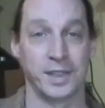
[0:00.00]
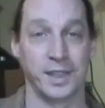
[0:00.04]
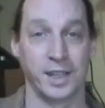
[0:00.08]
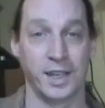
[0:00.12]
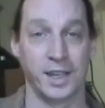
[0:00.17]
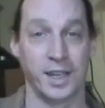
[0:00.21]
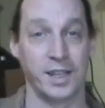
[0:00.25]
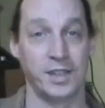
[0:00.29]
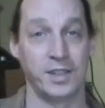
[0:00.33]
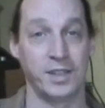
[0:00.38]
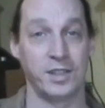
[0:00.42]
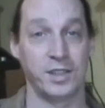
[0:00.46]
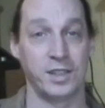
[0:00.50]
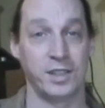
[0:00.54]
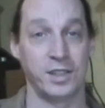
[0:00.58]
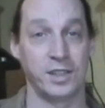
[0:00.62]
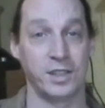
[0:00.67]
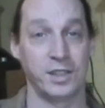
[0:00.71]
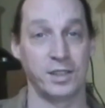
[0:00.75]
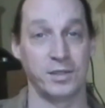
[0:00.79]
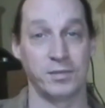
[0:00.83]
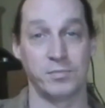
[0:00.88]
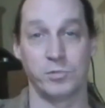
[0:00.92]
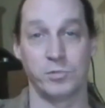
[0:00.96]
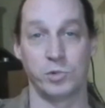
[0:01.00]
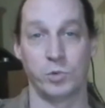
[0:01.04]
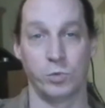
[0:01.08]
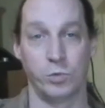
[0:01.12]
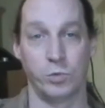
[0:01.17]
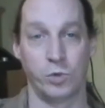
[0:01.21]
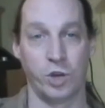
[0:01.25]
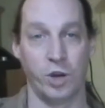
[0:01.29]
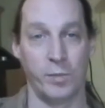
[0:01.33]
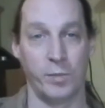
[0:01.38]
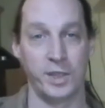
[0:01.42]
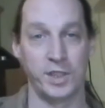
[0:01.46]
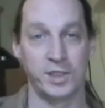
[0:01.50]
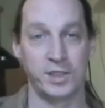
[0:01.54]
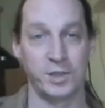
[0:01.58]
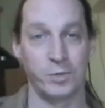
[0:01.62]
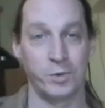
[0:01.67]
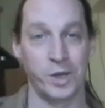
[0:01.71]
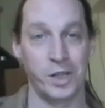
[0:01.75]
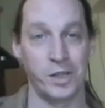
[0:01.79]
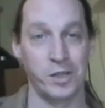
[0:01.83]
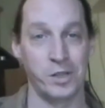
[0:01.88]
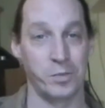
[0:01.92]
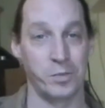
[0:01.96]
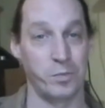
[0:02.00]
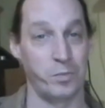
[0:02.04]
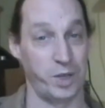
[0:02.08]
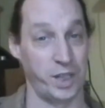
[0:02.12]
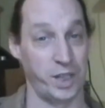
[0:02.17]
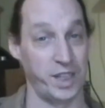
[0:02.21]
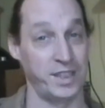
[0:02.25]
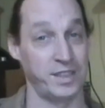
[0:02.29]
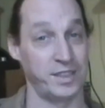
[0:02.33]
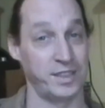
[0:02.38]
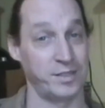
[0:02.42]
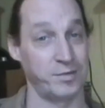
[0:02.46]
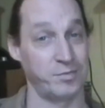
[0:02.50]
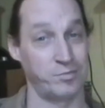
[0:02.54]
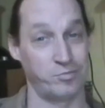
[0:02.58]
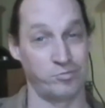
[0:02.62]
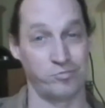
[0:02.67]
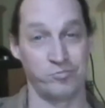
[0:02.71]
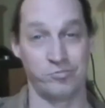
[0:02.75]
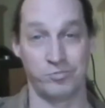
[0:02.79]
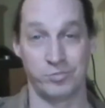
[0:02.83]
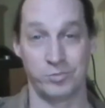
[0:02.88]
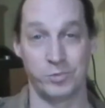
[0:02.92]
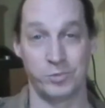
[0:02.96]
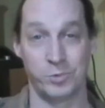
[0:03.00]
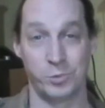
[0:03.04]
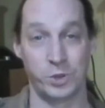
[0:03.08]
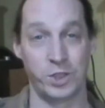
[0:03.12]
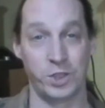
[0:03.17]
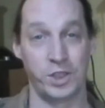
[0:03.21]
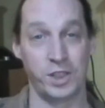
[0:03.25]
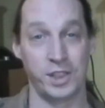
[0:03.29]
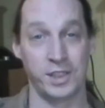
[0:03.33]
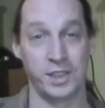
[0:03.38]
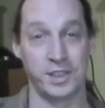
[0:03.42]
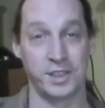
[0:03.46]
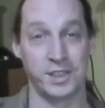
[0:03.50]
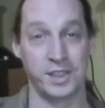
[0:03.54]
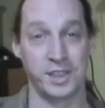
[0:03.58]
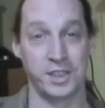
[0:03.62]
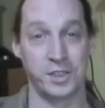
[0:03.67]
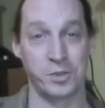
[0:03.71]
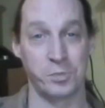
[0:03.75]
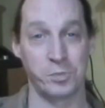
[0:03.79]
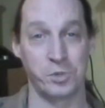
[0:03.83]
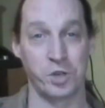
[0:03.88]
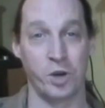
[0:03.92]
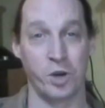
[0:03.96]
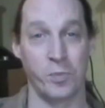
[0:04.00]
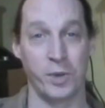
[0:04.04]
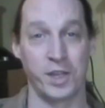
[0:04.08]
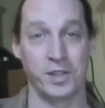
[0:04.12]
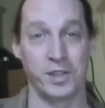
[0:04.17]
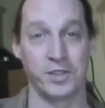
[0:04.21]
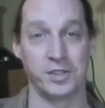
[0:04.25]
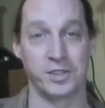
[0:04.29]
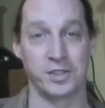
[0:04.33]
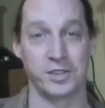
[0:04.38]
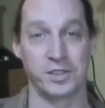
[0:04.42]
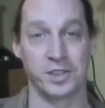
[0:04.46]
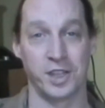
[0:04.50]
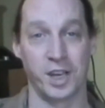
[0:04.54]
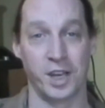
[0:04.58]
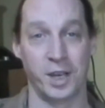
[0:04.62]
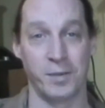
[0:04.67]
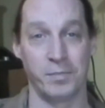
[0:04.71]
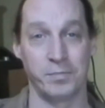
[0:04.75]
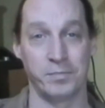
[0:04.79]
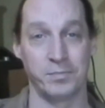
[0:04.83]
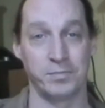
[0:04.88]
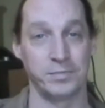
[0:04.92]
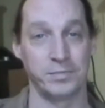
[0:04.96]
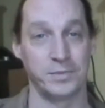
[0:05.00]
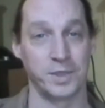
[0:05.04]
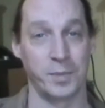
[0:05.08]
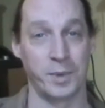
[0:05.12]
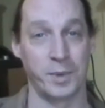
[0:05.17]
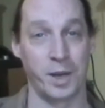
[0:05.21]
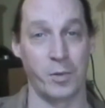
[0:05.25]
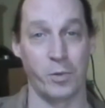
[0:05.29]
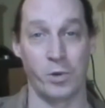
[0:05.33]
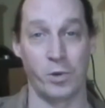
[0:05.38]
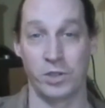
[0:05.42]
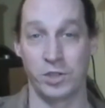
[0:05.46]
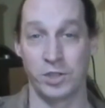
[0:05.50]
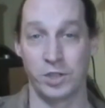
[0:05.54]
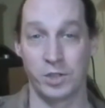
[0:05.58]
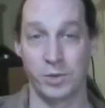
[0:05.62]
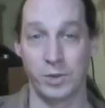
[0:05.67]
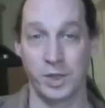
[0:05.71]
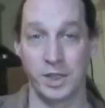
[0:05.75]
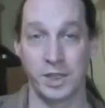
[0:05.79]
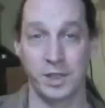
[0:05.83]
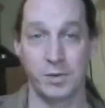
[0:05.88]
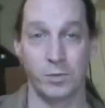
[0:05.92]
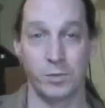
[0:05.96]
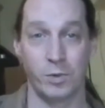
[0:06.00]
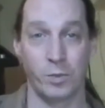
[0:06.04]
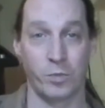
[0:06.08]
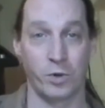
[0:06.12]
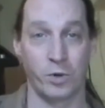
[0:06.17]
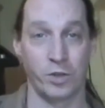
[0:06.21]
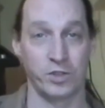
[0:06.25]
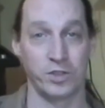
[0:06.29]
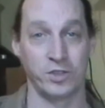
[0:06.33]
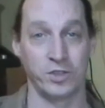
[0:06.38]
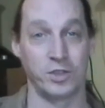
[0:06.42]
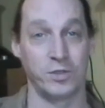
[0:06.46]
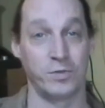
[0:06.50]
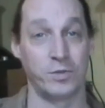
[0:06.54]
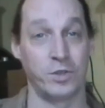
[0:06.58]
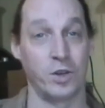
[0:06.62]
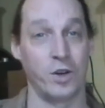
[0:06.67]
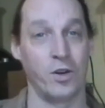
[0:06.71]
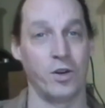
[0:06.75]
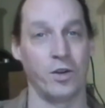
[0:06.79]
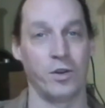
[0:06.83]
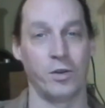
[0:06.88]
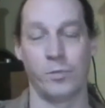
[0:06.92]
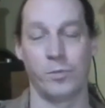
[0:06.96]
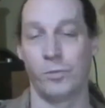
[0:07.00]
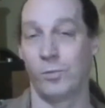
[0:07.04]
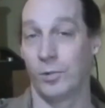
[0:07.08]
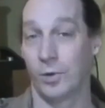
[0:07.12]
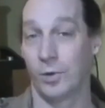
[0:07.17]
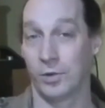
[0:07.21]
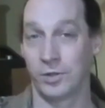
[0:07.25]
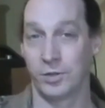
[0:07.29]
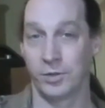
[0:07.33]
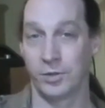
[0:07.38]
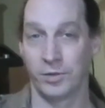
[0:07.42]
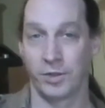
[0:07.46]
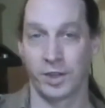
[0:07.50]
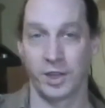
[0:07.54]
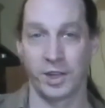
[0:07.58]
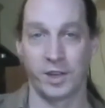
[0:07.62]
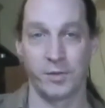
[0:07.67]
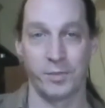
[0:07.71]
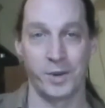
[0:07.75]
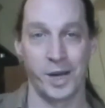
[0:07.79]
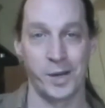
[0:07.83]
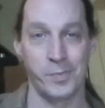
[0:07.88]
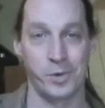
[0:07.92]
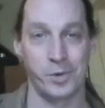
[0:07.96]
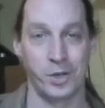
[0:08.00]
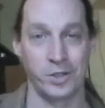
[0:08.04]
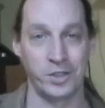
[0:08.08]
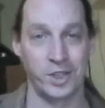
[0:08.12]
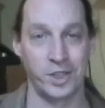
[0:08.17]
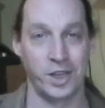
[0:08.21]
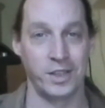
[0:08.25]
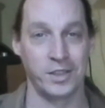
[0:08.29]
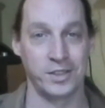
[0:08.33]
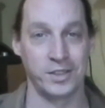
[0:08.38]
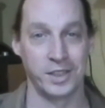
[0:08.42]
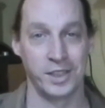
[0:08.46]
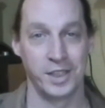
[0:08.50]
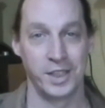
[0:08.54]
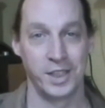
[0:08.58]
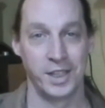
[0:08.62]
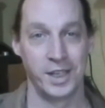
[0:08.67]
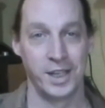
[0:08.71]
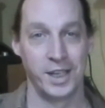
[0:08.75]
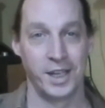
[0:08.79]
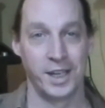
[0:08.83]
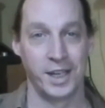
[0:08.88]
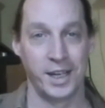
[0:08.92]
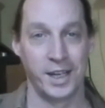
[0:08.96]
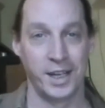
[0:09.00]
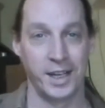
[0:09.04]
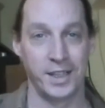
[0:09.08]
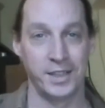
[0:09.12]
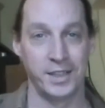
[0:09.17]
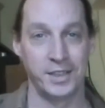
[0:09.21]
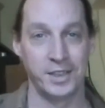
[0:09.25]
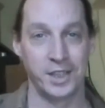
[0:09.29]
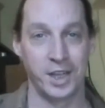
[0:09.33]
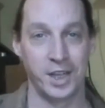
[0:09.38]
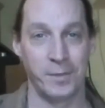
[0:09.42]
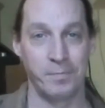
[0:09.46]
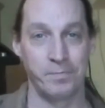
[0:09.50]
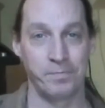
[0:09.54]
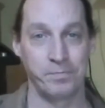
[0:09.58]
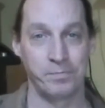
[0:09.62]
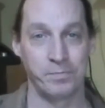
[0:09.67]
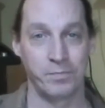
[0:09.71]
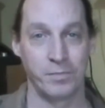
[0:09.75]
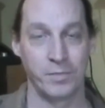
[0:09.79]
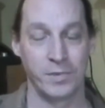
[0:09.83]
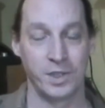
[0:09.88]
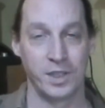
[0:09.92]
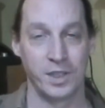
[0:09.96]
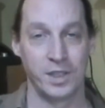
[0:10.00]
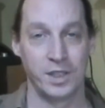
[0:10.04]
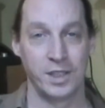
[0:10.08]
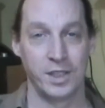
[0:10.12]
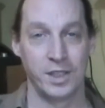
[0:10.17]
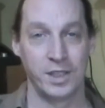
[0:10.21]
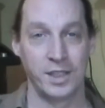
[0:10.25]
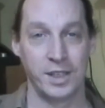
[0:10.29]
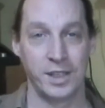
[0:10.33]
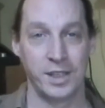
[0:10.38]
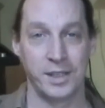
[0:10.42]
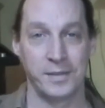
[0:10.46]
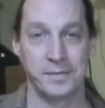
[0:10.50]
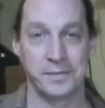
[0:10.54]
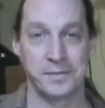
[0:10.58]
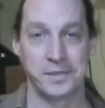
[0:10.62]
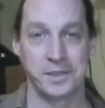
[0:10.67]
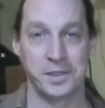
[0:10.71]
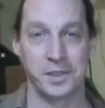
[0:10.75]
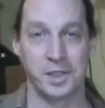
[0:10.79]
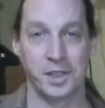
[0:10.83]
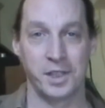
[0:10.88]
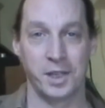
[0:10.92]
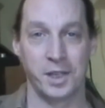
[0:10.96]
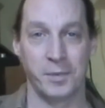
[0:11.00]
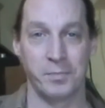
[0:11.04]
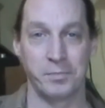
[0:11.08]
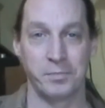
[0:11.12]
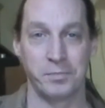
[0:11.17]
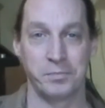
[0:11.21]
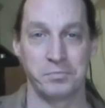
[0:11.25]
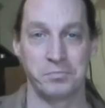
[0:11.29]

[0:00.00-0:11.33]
all comments are welcome. Please, would like to see some comments about what you're doing, what projects you've got, what you think of my projects, and yeah, I'll